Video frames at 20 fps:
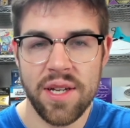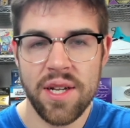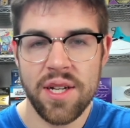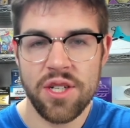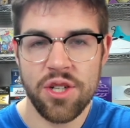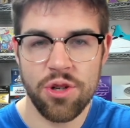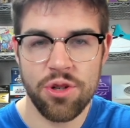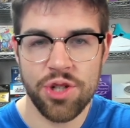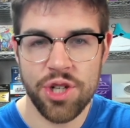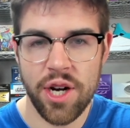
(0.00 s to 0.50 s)

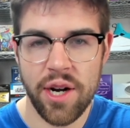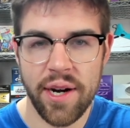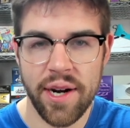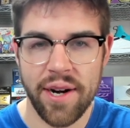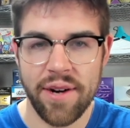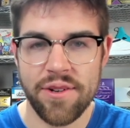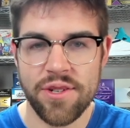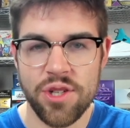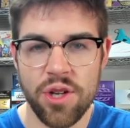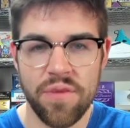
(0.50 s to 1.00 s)
to share
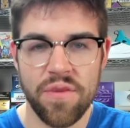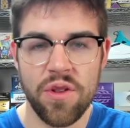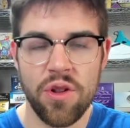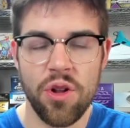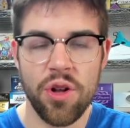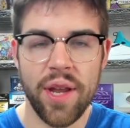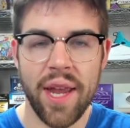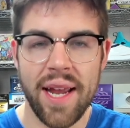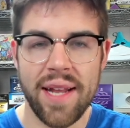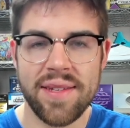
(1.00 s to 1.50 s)
here. So if you
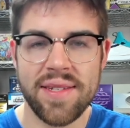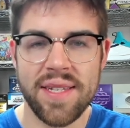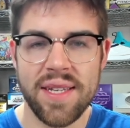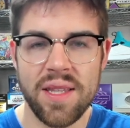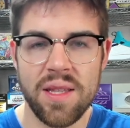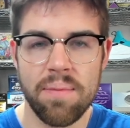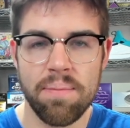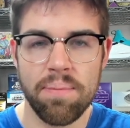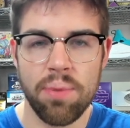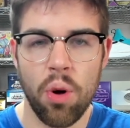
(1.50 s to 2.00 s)
look and see
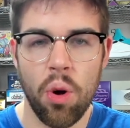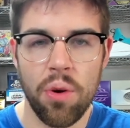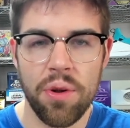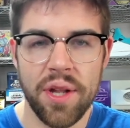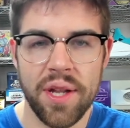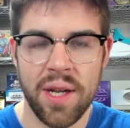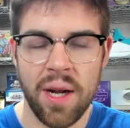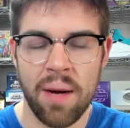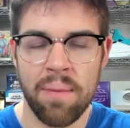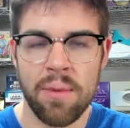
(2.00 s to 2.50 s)
the
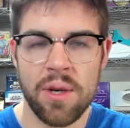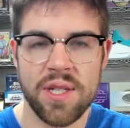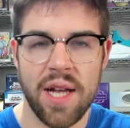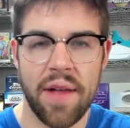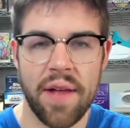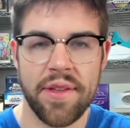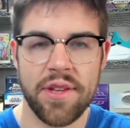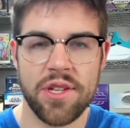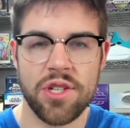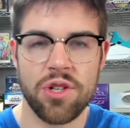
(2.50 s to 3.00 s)
bolded numbers
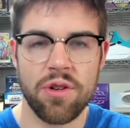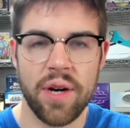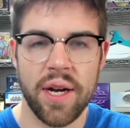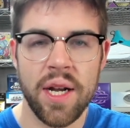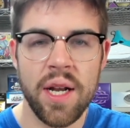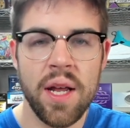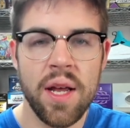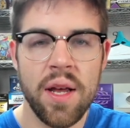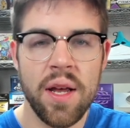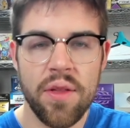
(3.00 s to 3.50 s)
on the
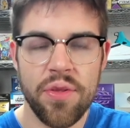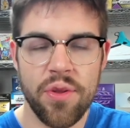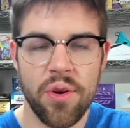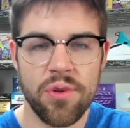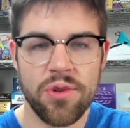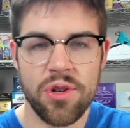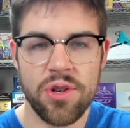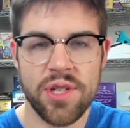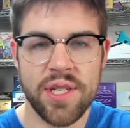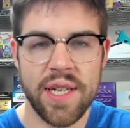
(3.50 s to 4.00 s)
screen,
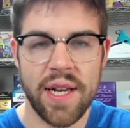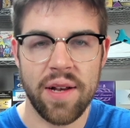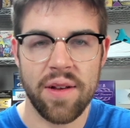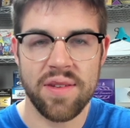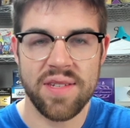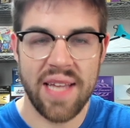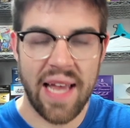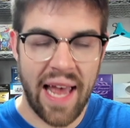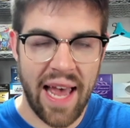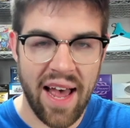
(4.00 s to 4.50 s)
those are
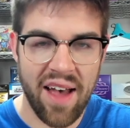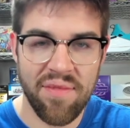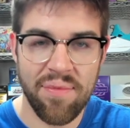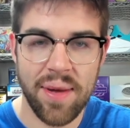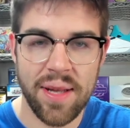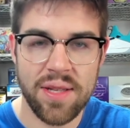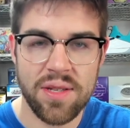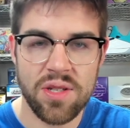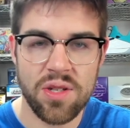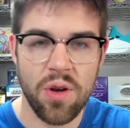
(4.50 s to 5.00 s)
sales that have
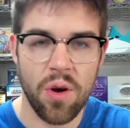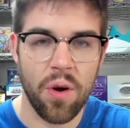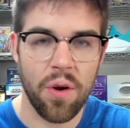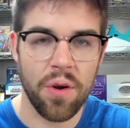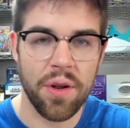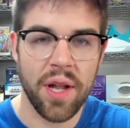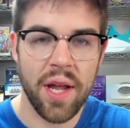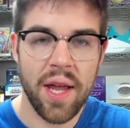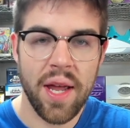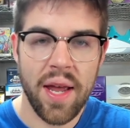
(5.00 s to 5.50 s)
been
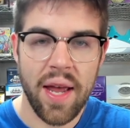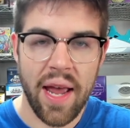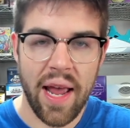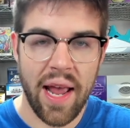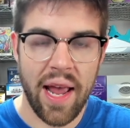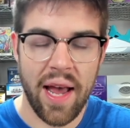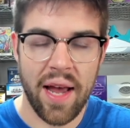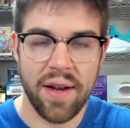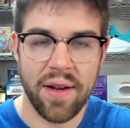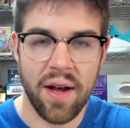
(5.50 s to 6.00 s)
sold,
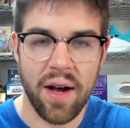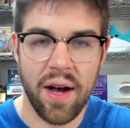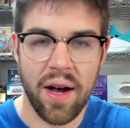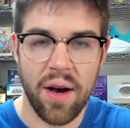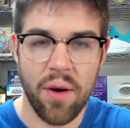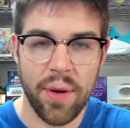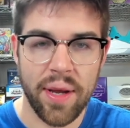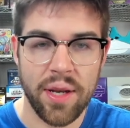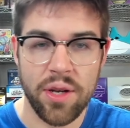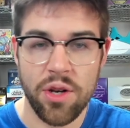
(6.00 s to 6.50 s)
and
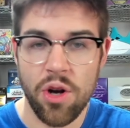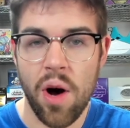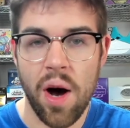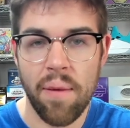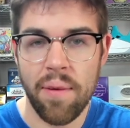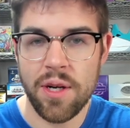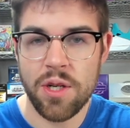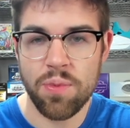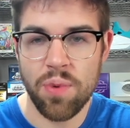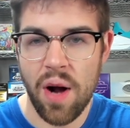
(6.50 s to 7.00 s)
we know how
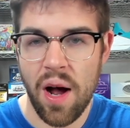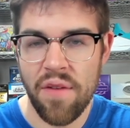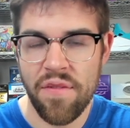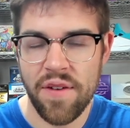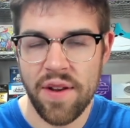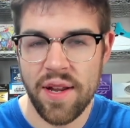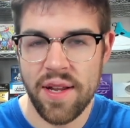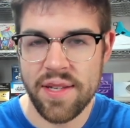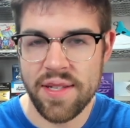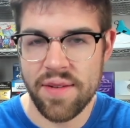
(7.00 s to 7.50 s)
much
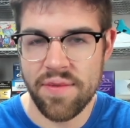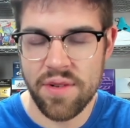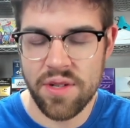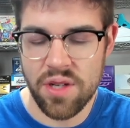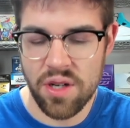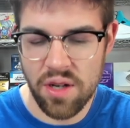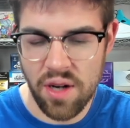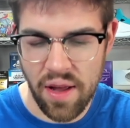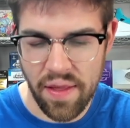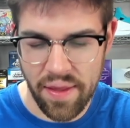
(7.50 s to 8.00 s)
profit is in
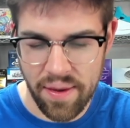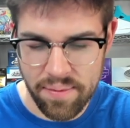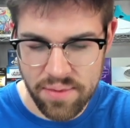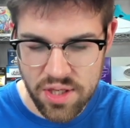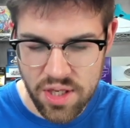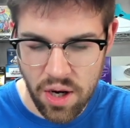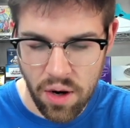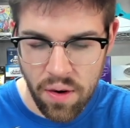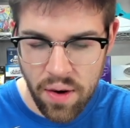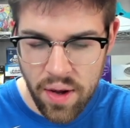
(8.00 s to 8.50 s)
return on them.
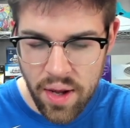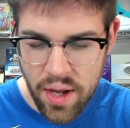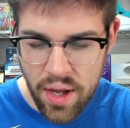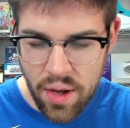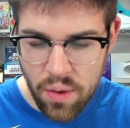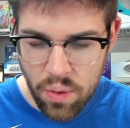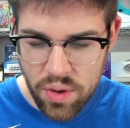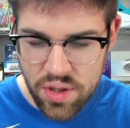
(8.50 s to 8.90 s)
So we'll